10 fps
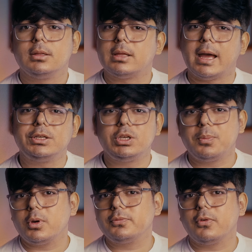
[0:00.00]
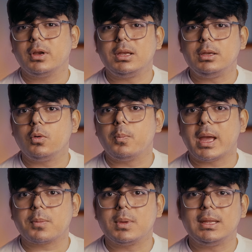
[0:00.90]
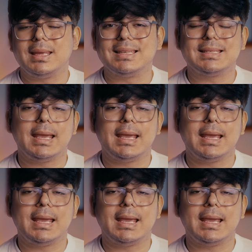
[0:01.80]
the entry point for a new Mac Mini is